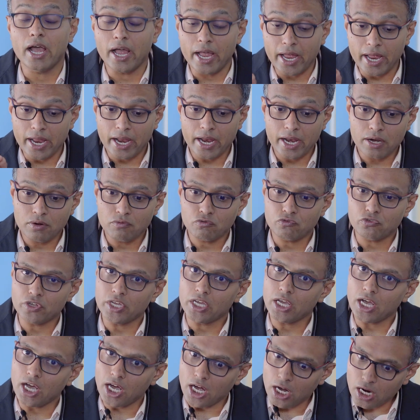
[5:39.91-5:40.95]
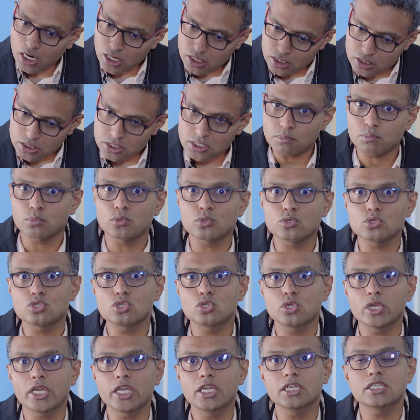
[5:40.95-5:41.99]
and we are supposed
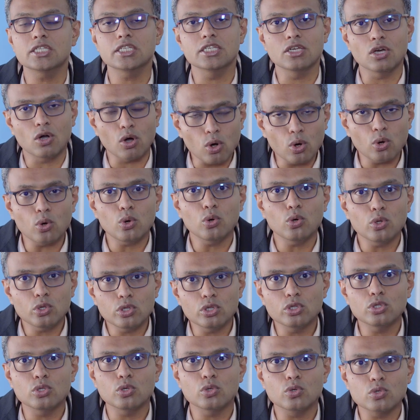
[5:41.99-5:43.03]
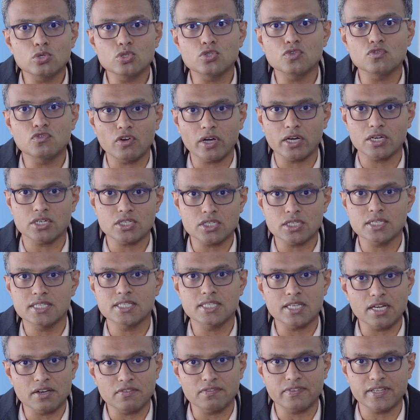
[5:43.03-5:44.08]
to eat in all those
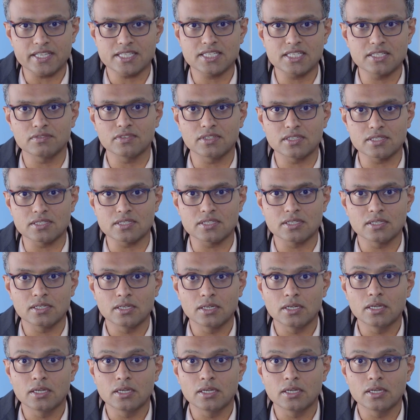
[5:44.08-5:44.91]
functions and festivals